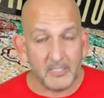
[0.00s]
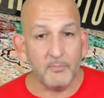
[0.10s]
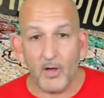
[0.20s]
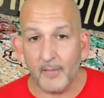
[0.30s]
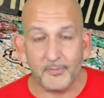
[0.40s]
the
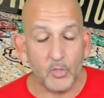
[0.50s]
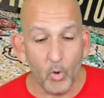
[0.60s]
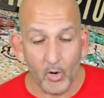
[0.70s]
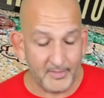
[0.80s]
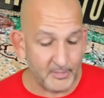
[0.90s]
ball up the
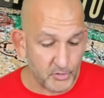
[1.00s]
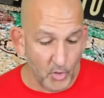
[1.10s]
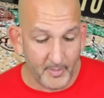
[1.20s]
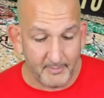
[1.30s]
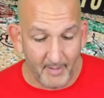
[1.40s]
court and there's
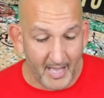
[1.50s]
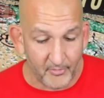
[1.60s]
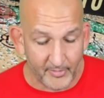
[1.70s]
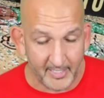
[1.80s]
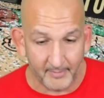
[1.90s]
nobody
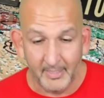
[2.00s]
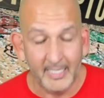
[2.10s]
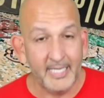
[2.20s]
bothering him,